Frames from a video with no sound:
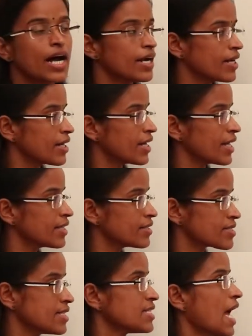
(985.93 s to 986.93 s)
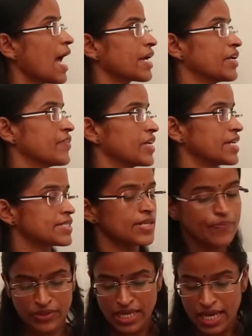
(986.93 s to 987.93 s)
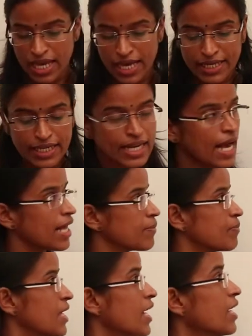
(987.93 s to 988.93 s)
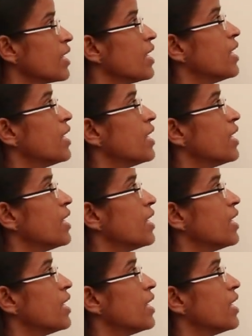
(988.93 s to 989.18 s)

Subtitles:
undertake such activities. And in IPR,